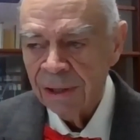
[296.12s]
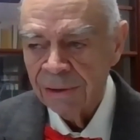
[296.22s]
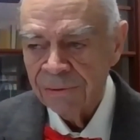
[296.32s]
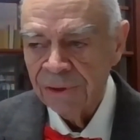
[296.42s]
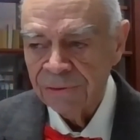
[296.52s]

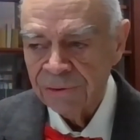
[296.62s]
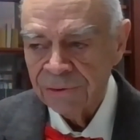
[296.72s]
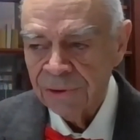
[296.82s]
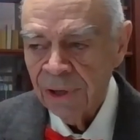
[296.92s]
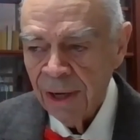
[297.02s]
census.
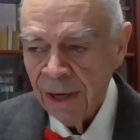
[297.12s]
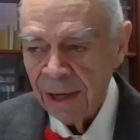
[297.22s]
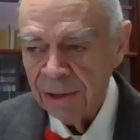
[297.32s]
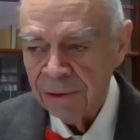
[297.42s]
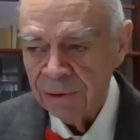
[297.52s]

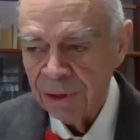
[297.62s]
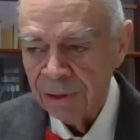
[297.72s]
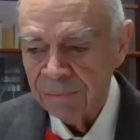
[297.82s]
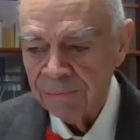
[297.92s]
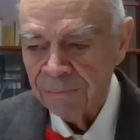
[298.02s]
And
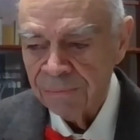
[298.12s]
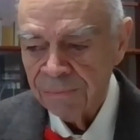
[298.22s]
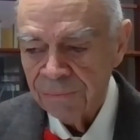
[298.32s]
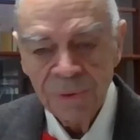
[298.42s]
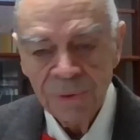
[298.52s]

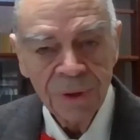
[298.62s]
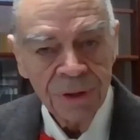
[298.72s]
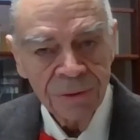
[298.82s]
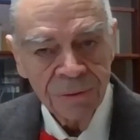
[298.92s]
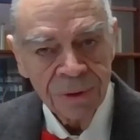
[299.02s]
we do it,
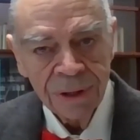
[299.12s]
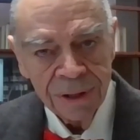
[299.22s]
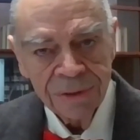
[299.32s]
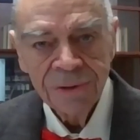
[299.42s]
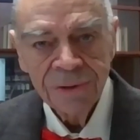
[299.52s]
it's done
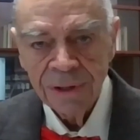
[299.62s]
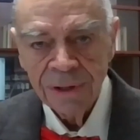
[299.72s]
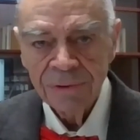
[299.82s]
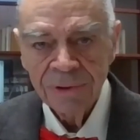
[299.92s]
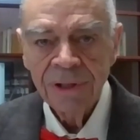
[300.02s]
every 10
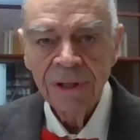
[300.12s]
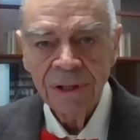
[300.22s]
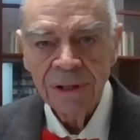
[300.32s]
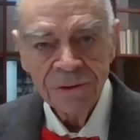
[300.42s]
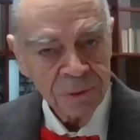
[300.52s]
years. You
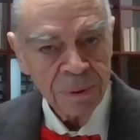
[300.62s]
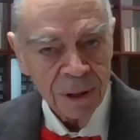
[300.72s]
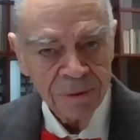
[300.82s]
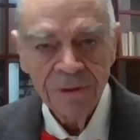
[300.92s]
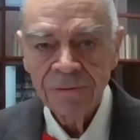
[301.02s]
probably
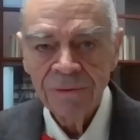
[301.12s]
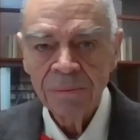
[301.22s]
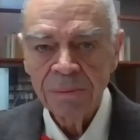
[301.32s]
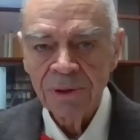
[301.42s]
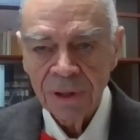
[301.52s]
remember a
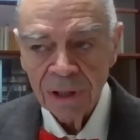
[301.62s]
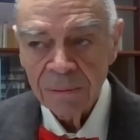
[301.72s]
little bit